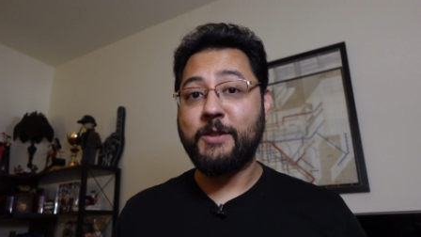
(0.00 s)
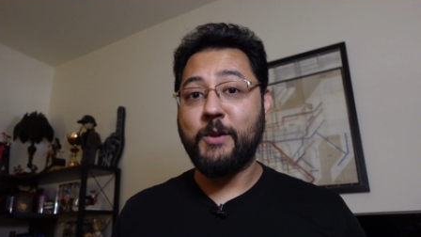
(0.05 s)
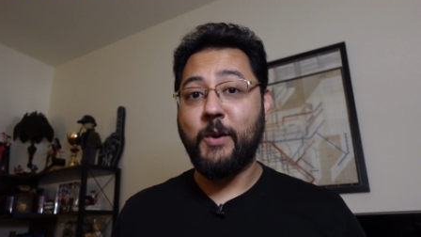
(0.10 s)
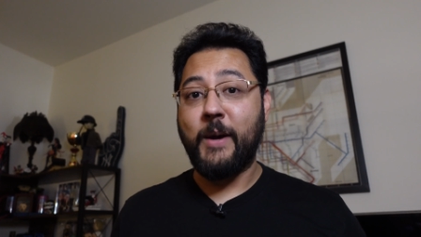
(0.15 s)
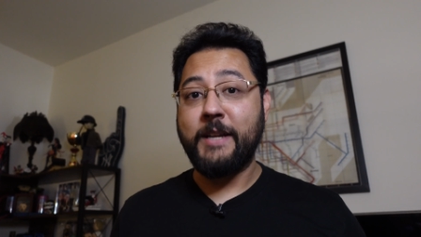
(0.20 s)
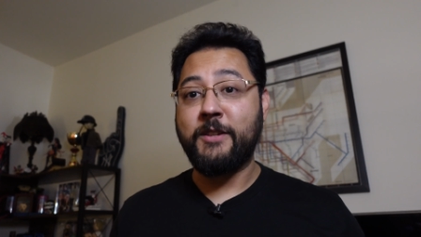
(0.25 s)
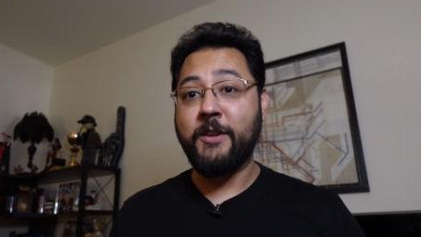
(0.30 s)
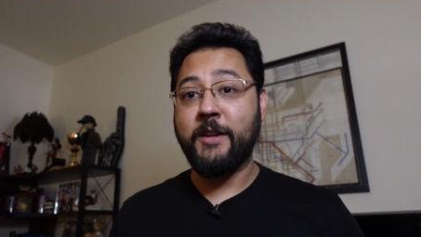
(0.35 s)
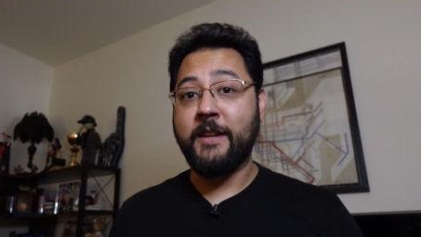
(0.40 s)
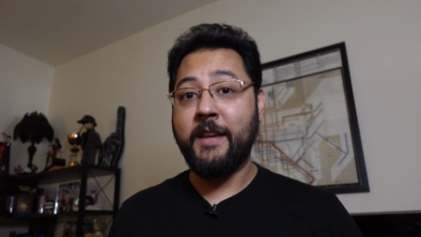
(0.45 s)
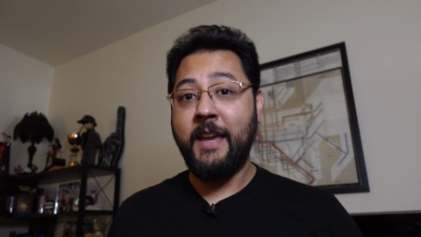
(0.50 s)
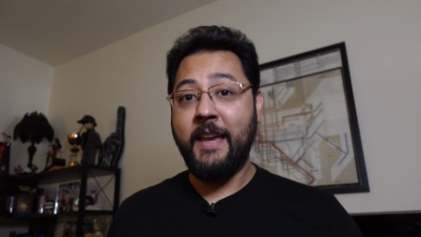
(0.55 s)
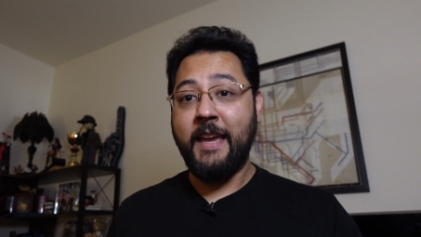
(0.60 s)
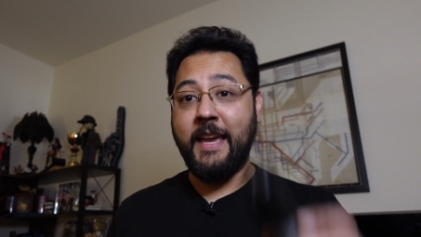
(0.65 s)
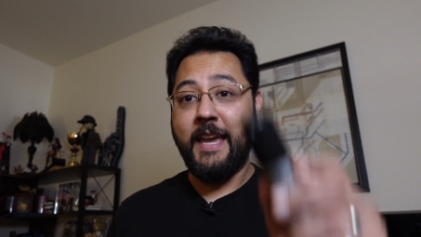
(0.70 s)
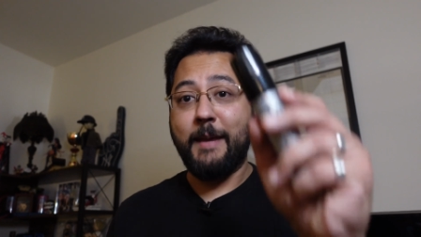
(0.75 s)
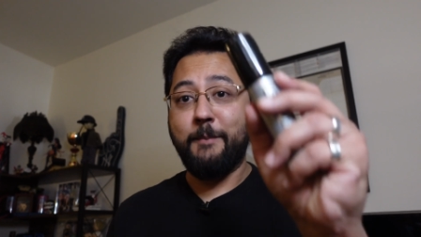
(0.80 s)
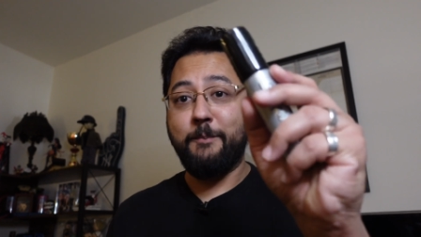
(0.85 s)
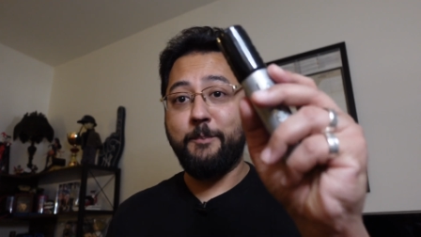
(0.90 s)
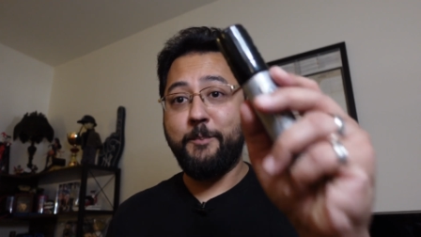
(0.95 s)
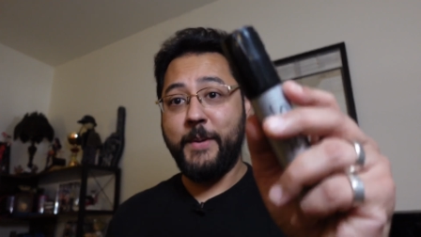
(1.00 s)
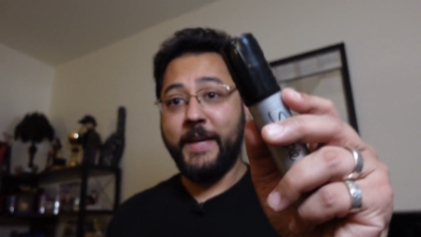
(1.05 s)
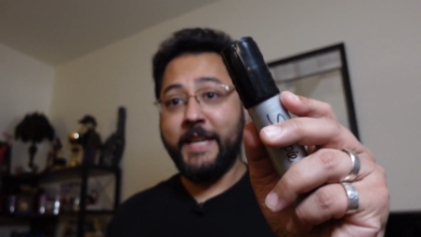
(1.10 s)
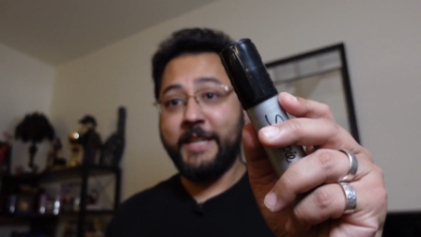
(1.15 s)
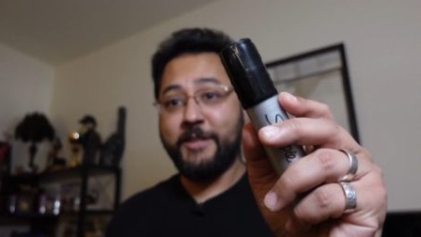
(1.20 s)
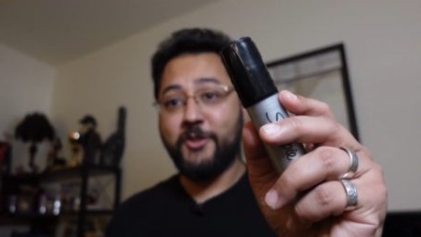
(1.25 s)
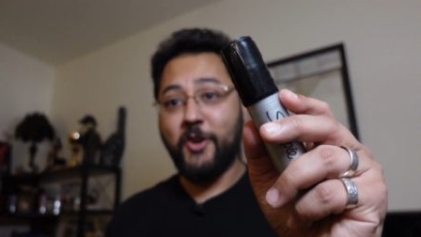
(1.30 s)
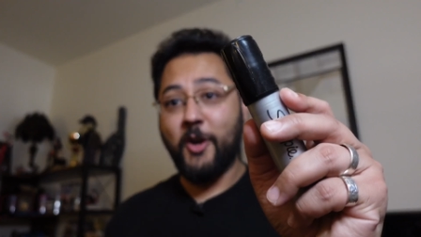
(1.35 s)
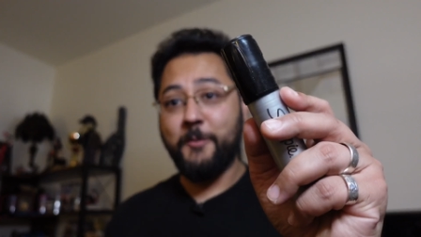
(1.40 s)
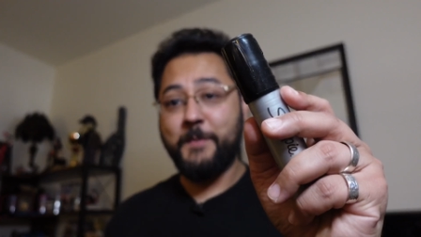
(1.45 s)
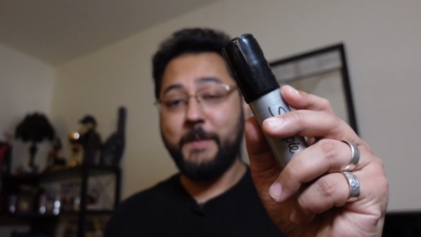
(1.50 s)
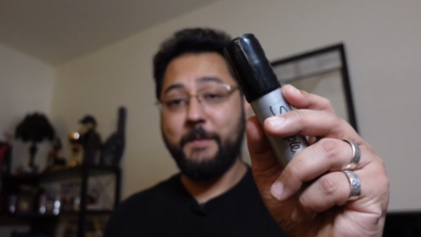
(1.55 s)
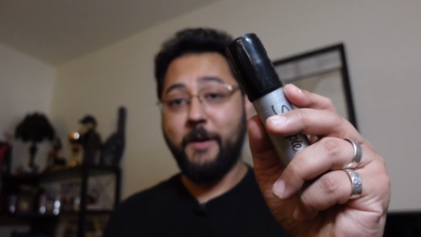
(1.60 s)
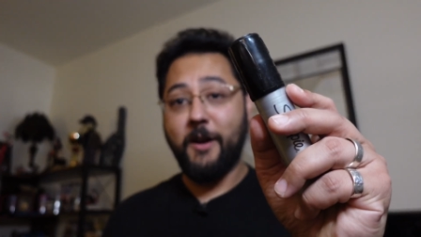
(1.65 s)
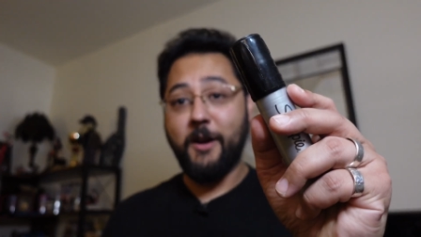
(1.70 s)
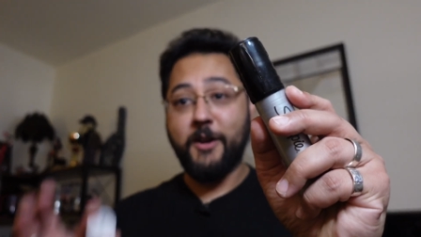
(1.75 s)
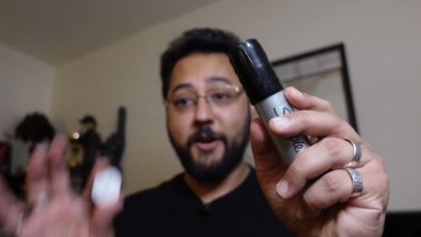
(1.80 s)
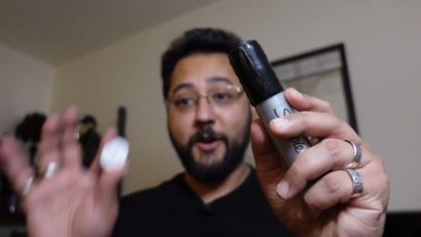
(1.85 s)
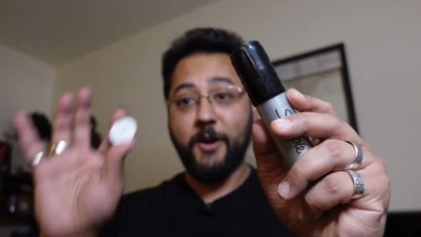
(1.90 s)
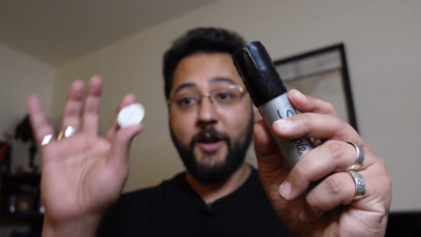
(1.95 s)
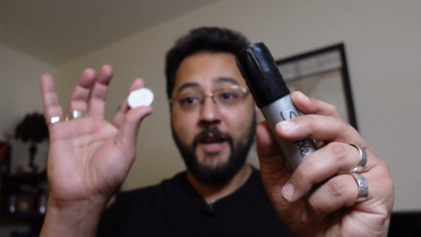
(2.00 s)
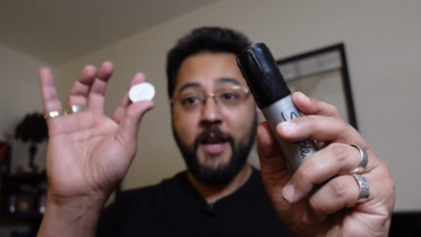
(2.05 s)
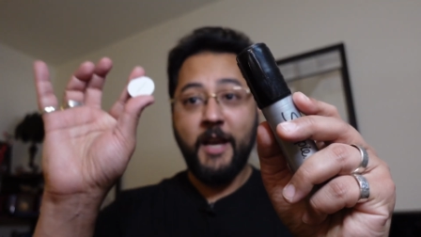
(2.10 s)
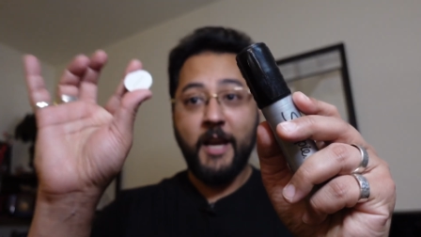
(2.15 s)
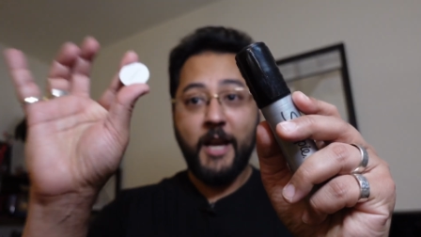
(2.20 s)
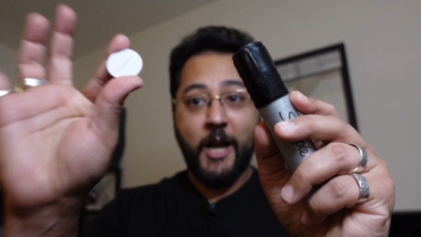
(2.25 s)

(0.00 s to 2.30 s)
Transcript: so I took a big Sharpie marker,